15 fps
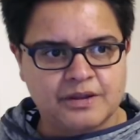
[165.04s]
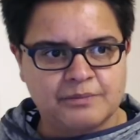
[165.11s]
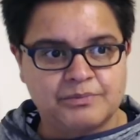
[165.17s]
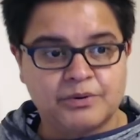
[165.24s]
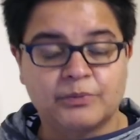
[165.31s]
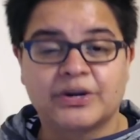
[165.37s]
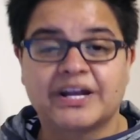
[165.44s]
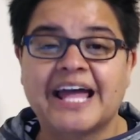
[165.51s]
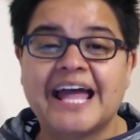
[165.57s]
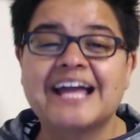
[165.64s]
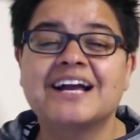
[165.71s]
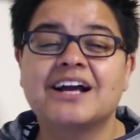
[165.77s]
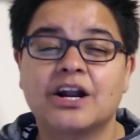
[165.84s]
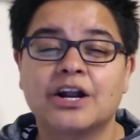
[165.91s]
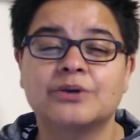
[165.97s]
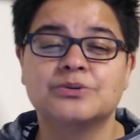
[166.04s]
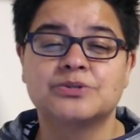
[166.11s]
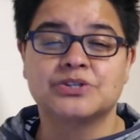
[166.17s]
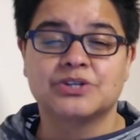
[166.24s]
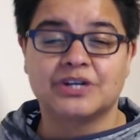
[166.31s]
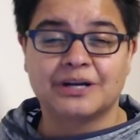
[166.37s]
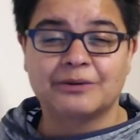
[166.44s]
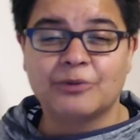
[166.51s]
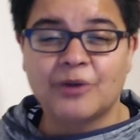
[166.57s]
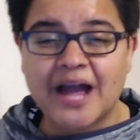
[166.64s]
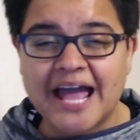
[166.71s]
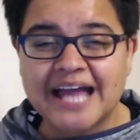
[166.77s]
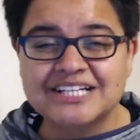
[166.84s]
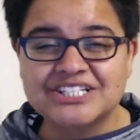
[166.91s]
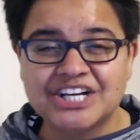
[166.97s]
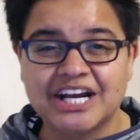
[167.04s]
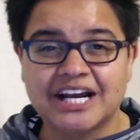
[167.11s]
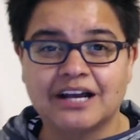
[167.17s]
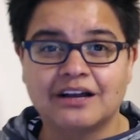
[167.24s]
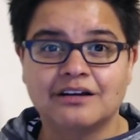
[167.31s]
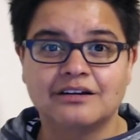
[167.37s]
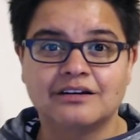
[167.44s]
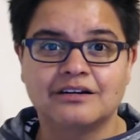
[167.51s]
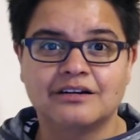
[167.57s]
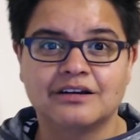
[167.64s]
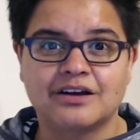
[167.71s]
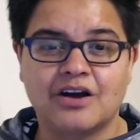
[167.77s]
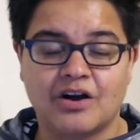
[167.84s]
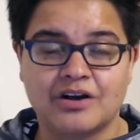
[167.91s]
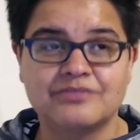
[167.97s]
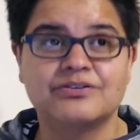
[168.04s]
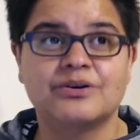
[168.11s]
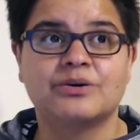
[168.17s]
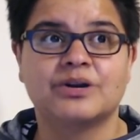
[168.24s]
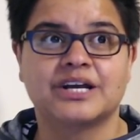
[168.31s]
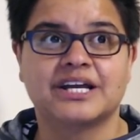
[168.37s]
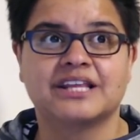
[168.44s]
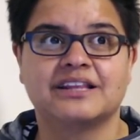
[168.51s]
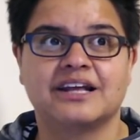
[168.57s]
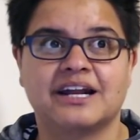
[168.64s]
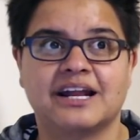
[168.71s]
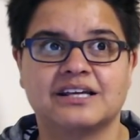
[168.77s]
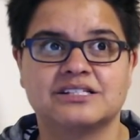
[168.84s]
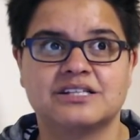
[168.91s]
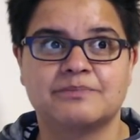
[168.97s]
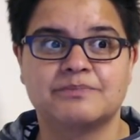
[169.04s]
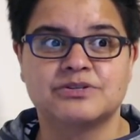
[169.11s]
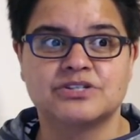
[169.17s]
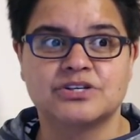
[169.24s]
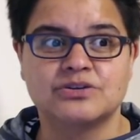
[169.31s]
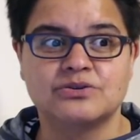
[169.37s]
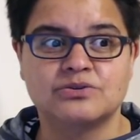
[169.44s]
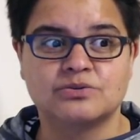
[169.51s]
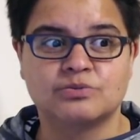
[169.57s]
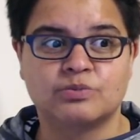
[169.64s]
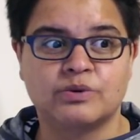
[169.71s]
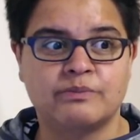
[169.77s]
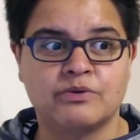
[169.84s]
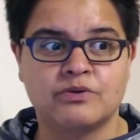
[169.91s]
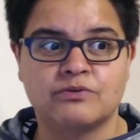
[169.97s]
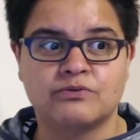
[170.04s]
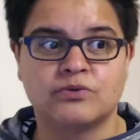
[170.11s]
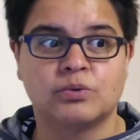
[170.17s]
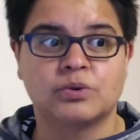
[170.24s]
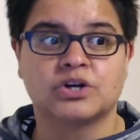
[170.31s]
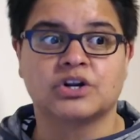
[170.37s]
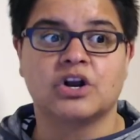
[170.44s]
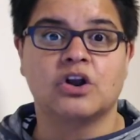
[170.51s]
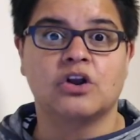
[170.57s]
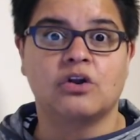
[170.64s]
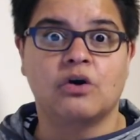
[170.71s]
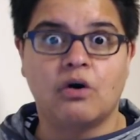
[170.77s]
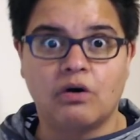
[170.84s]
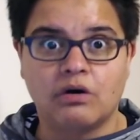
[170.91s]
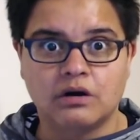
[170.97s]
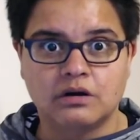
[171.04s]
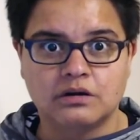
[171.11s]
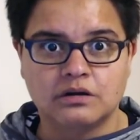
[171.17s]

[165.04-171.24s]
But we're getting closer, like we're edging. I felt like in that last episode, we moved forward a lot.